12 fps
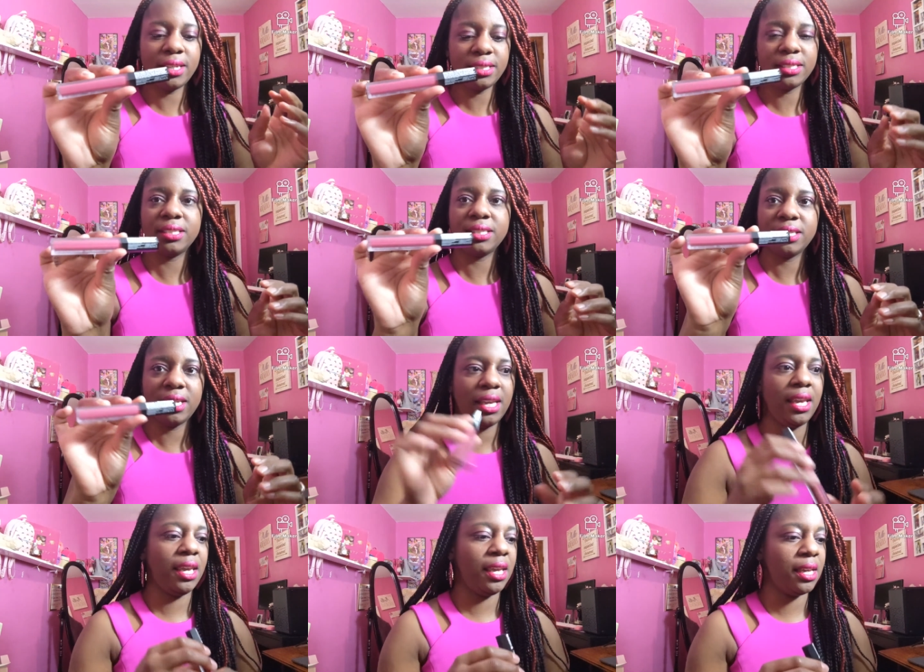this
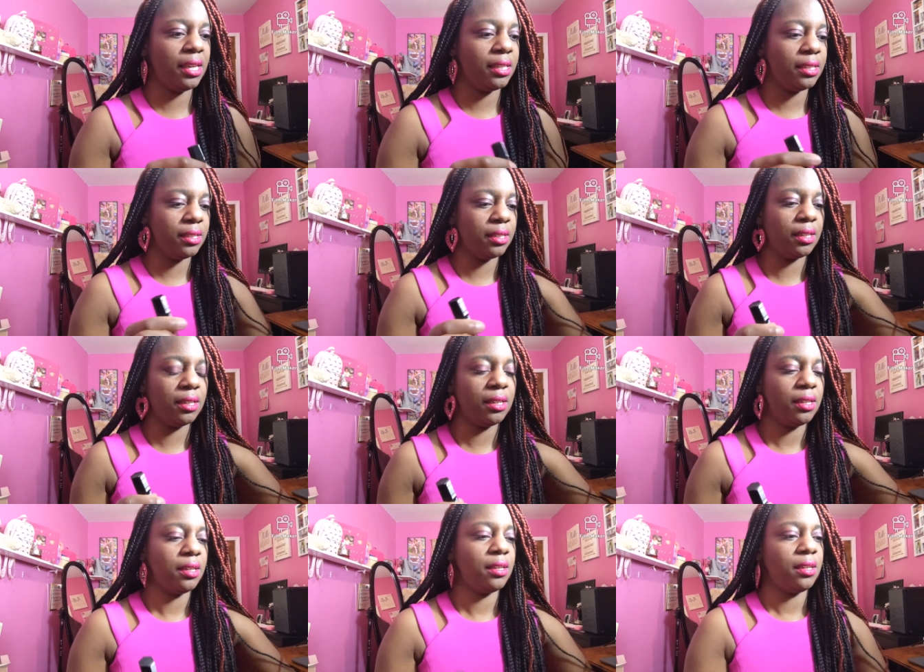and